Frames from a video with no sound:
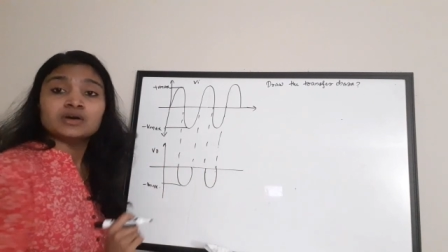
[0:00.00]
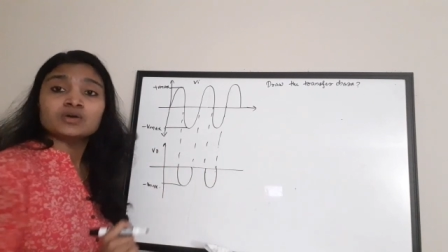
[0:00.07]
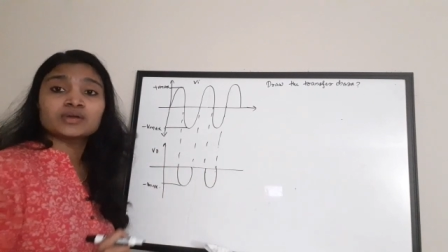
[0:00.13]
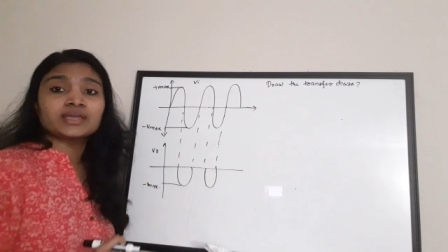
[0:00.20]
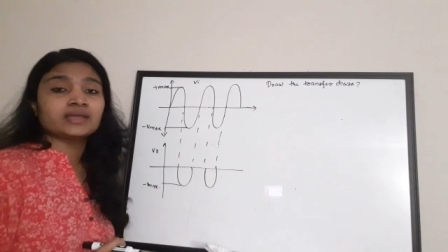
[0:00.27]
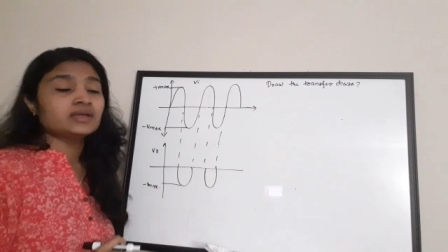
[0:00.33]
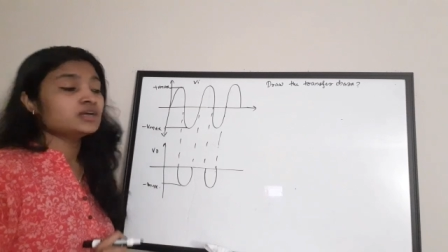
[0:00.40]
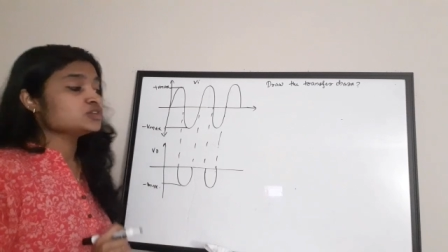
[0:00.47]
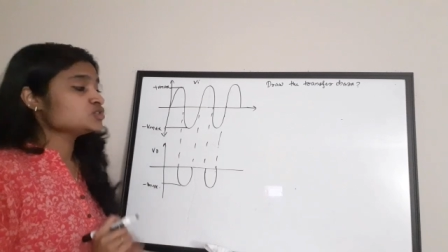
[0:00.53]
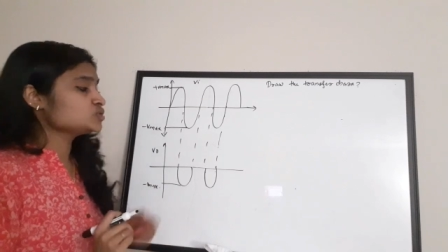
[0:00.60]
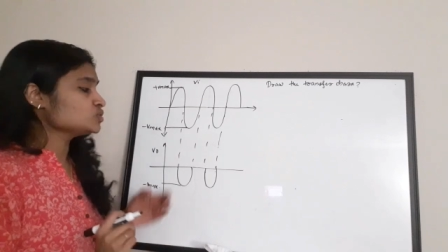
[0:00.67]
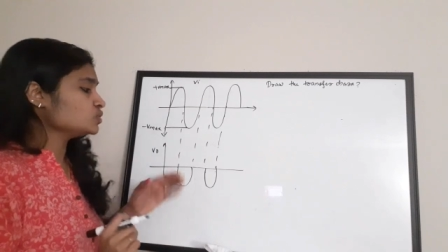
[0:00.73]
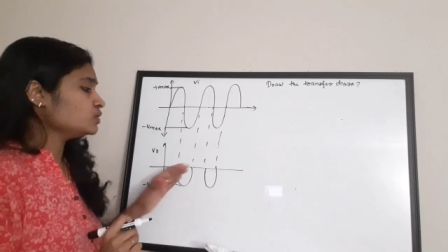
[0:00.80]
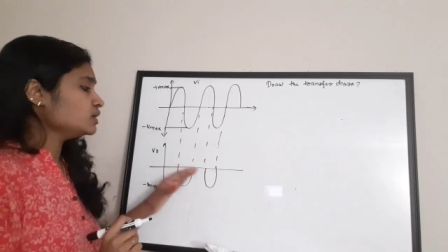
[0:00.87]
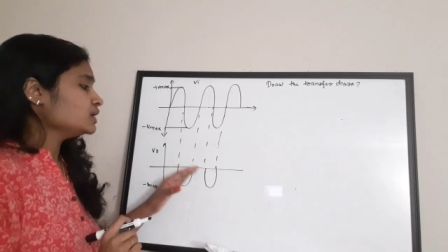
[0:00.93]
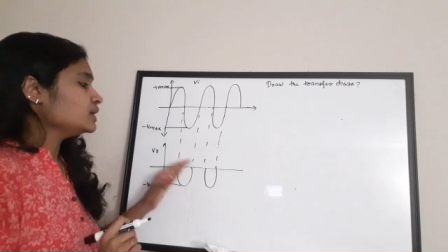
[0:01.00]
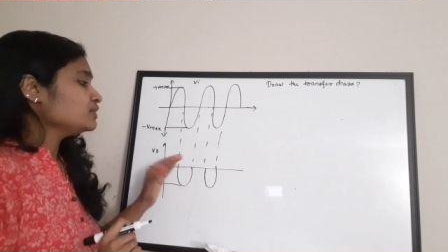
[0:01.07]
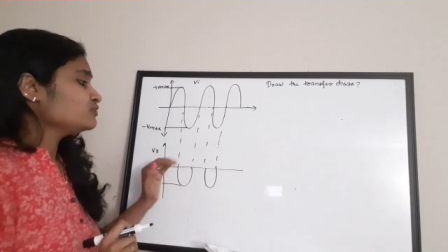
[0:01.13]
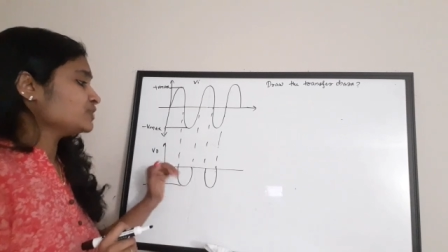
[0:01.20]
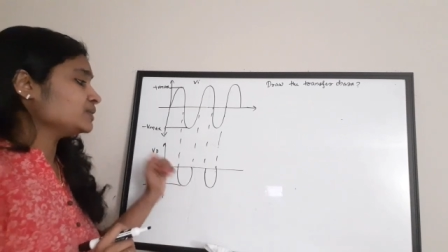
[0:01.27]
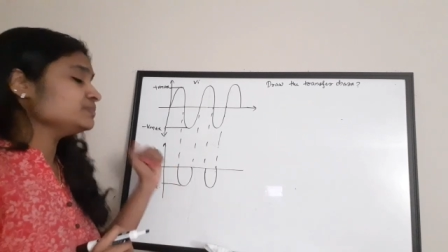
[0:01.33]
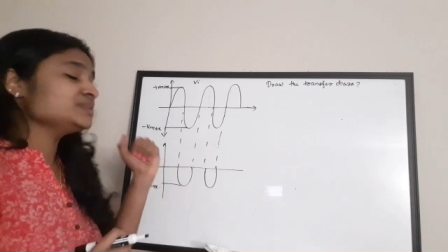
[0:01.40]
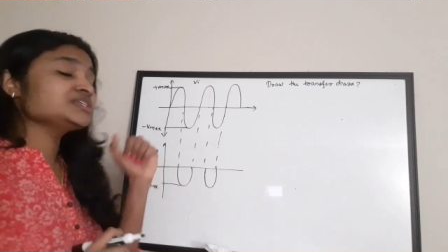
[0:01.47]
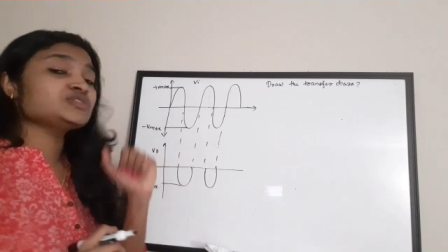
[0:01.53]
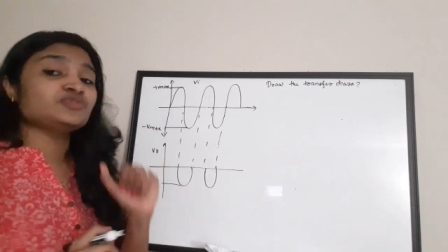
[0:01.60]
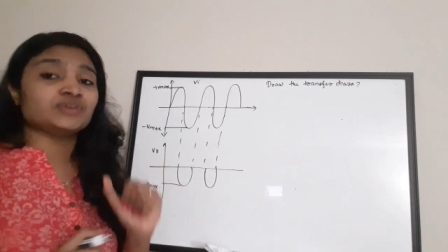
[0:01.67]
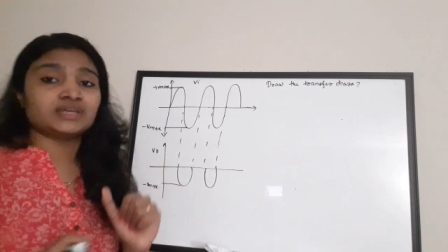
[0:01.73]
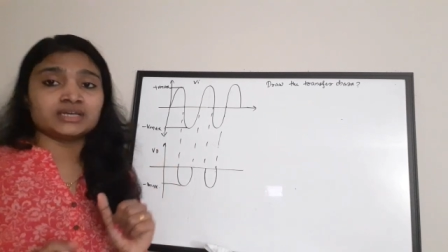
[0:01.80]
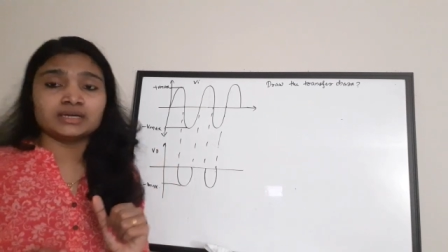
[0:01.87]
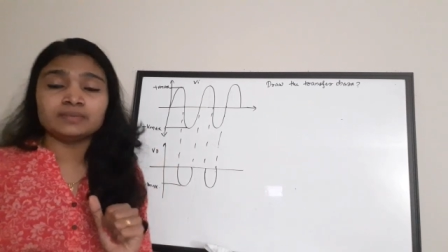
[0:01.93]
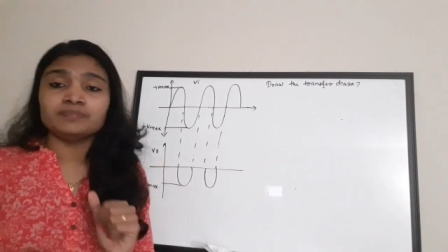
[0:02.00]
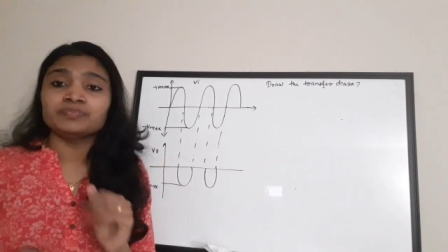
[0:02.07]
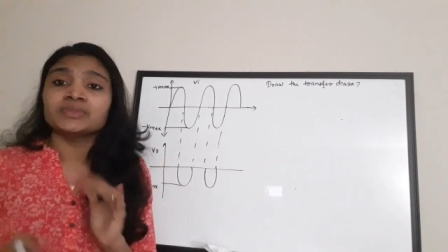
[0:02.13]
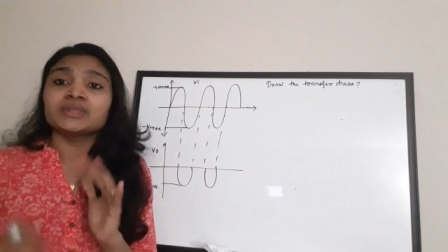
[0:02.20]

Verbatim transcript: Okay, so from this figure